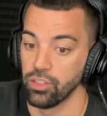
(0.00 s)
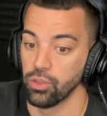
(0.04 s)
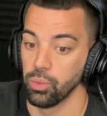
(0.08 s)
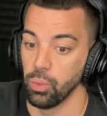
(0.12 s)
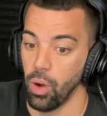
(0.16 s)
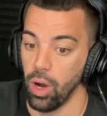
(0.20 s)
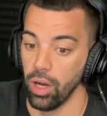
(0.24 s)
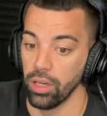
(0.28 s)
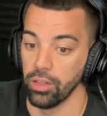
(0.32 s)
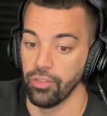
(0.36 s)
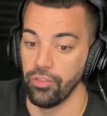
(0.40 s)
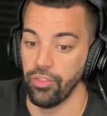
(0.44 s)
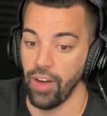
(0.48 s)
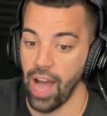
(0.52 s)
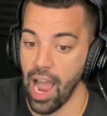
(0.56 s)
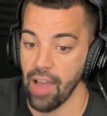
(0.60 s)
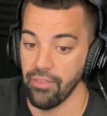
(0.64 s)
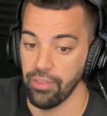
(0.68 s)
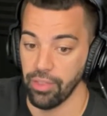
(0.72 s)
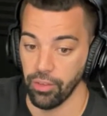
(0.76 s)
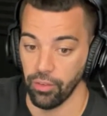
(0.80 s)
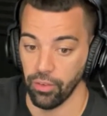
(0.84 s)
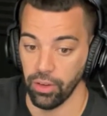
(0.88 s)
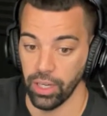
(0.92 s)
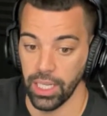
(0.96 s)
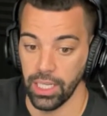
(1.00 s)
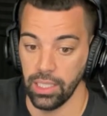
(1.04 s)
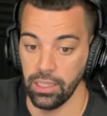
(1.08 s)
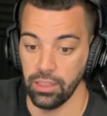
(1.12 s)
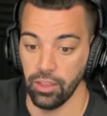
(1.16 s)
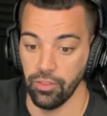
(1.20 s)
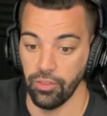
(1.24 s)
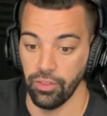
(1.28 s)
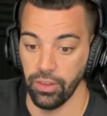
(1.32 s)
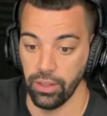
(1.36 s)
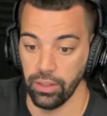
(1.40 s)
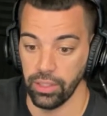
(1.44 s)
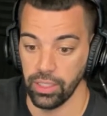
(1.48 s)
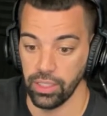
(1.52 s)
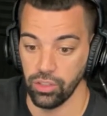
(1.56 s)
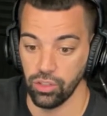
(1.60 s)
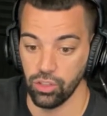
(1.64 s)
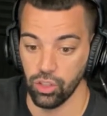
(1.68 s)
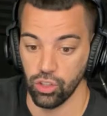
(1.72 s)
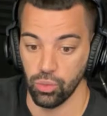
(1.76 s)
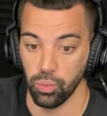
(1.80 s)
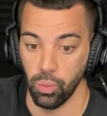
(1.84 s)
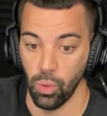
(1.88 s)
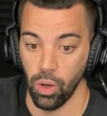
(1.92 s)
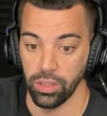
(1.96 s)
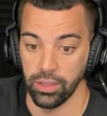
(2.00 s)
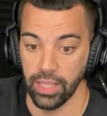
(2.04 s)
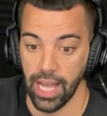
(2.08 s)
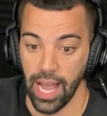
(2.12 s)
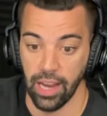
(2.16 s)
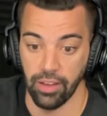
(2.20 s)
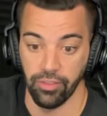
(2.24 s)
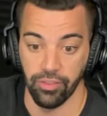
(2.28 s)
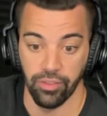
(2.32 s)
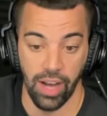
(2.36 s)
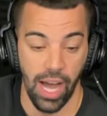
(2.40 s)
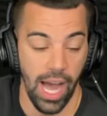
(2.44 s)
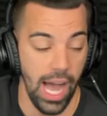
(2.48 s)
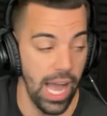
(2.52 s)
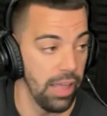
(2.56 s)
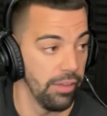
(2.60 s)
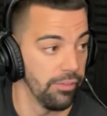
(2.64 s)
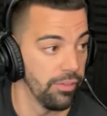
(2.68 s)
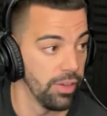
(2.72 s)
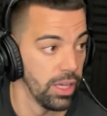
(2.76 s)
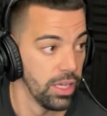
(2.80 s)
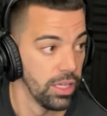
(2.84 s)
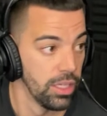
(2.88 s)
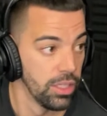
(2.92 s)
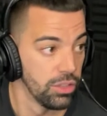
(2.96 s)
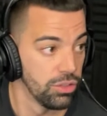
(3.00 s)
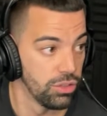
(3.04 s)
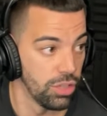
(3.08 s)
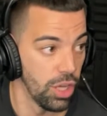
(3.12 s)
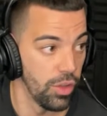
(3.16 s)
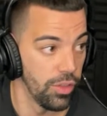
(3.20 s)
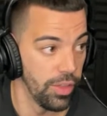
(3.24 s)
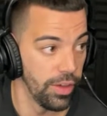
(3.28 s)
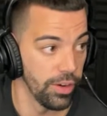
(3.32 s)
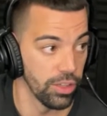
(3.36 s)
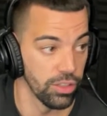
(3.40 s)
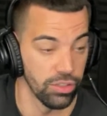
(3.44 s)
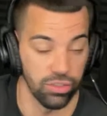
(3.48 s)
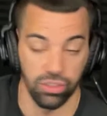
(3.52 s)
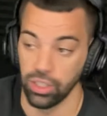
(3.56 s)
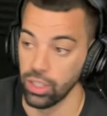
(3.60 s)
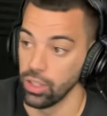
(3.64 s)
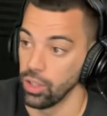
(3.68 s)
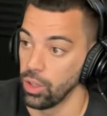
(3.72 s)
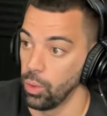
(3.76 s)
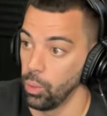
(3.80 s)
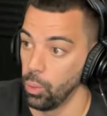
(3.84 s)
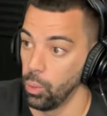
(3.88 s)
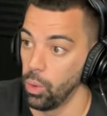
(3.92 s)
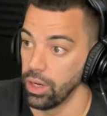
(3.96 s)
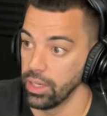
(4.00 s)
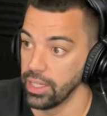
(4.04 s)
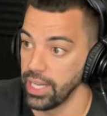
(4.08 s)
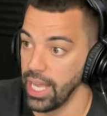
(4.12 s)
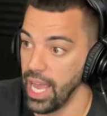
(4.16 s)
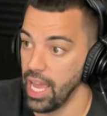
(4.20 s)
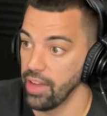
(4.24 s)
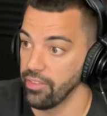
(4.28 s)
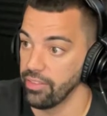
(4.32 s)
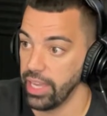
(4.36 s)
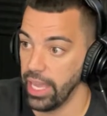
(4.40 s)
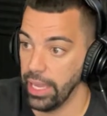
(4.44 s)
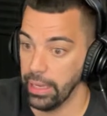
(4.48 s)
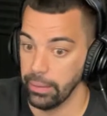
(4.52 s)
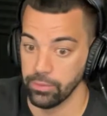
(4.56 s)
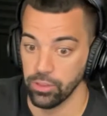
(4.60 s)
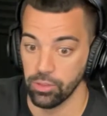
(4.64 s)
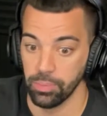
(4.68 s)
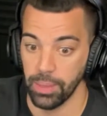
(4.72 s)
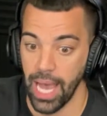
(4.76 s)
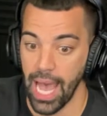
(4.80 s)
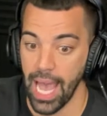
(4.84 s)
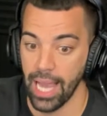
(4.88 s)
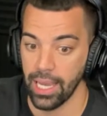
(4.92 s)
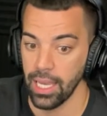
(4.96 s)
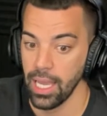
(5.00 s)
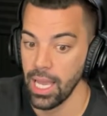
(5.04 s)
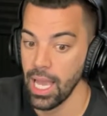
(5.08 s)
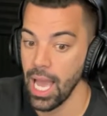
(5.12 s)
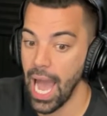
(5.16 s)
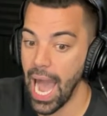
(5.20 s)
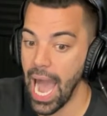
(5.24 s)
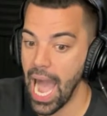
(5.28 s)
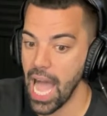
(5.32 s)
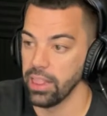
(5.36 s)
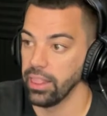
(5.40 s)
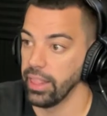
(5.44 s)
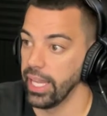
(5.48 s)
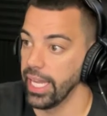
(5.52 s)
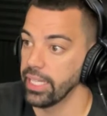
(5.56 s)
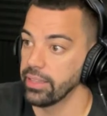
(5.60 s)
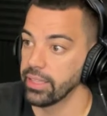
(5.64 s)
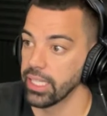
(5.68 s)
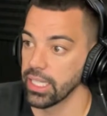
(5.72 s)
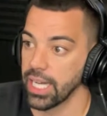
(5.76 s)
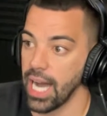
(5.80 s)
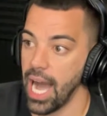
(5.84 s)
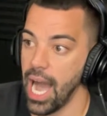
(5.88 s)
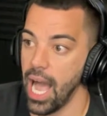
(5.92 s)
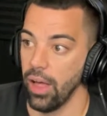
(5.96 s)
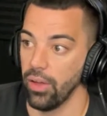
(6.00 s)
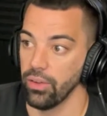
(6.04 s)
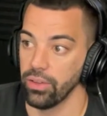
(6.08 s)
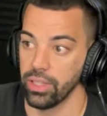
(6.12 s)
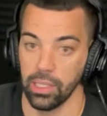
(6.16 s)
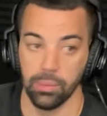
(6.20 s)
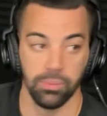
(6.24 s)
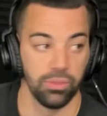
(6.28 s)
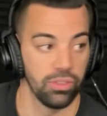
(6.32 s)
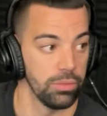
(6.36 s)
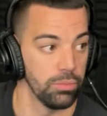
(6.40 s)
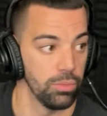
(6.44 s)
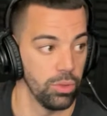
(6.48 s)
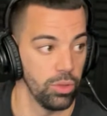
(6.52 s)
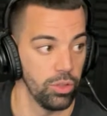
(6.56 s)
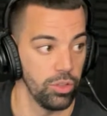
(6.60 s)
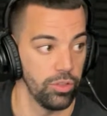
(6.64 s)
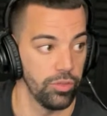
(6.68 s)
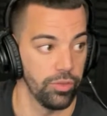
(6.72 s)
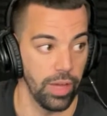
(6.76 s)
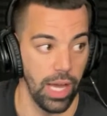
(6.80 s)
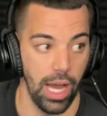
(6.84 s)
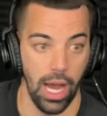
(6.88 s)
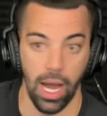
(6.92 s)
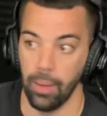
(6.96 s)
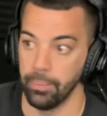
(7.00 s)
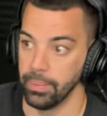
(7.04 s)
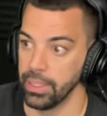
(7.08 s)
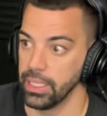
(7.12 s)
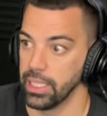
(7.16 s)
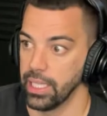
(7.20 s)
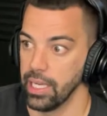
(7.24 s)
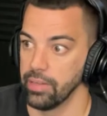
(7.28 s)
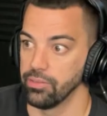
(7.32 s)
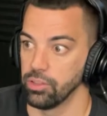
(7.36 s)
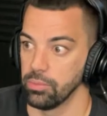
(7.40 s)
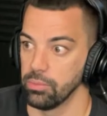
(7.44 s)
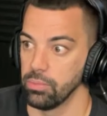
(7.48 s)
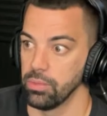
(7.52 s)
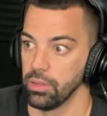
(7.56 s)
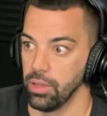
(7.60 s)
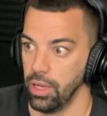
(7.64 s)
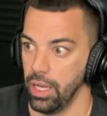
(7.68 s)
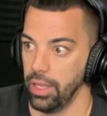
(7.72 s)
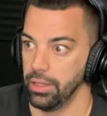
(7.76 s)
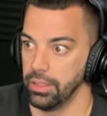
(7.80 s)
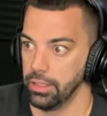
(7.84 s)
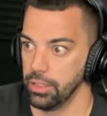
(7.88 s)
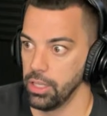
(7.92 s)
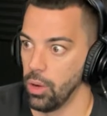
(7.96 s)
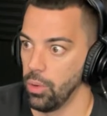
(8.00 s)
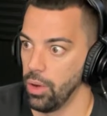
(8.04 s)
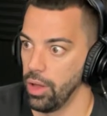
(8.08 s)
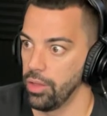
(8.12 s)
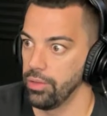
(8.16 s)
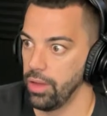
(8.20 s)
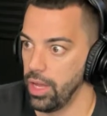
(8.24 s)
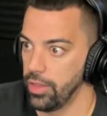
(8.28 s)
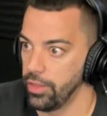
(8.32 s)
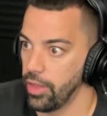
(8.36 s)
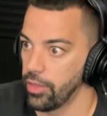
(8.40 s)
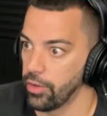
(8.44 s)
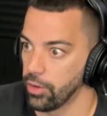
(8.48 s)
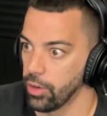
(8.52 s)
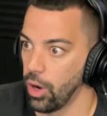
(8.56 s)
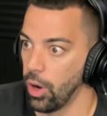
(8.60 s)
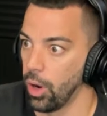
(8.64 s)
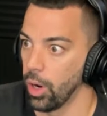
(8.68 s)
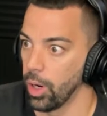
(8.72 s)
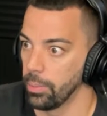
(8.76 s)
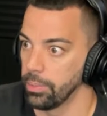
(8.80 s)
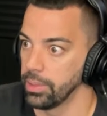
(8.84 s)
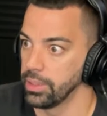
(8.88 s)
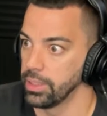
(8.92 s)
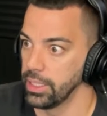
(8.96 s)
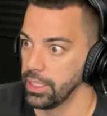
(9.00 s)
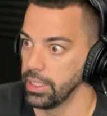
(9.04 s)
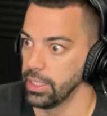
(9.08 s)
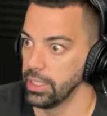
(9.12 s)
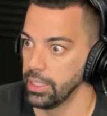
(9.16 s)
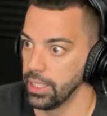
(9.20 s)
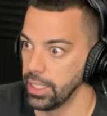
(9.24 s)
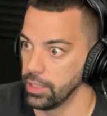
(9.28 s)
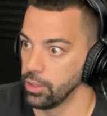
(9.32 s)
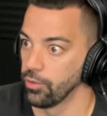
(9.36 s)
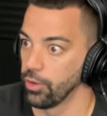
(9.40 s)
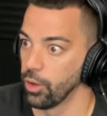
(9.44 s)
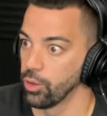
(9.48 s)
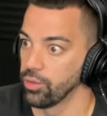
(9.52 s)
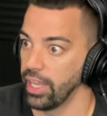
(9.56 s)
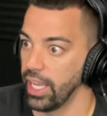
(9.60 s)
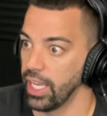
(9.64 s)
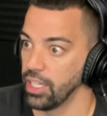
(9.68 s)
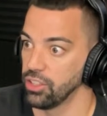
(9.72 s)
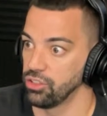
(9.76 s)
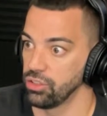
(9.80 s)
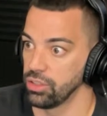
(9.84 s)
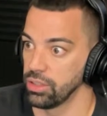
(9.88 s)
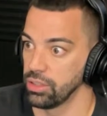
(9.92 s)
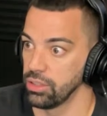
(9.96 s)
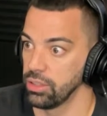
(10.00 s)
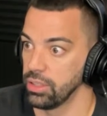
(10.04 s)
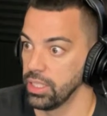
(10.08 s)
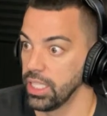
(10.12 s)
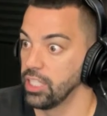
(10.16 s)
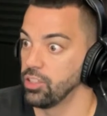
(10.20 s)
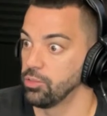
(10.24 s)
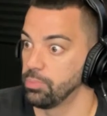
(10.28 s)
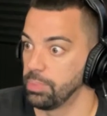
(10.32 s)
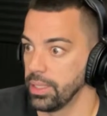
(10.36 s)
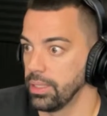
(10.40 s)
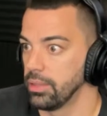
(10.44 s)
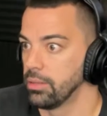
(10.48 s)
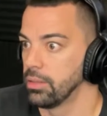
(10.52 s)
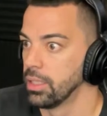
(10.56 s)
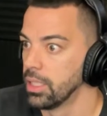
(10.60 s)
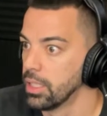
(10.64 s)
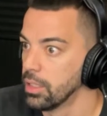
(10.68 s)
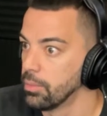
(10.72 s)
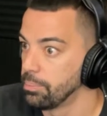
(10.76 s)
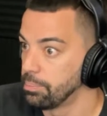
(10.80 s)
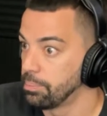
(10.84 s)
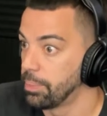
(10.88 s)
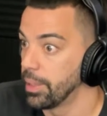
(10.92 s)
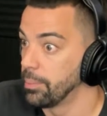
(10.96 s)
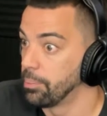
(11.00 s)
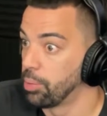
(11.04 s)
won 5-3. The Phillies just won 9-5. So they're still 1.5 games back. I like the Kyle Gibson move. He gives him another arm in the rotation. He was